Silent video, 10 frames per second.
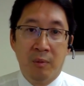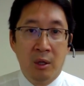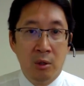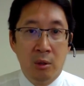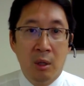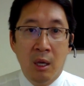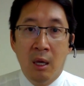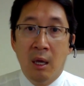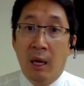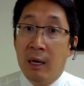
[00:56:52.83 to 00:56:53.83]
And, you,
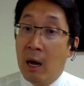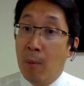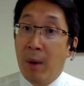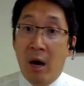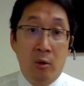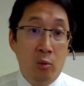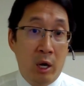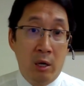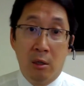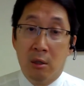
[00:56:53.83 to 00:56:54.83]
and now bottled
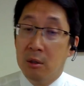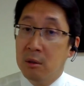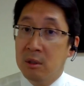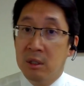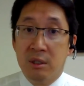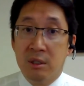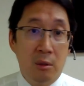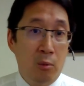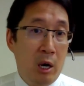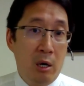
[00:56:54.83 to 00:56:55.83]
water,
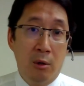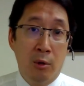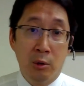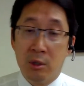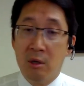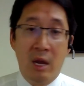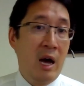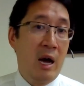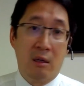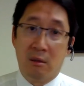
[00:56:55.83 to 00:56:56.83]
distilled water, those are
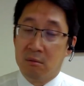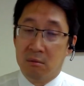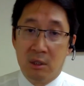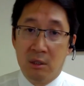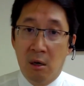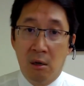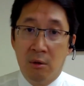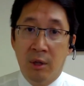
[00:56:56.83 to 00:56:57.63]
not sterile.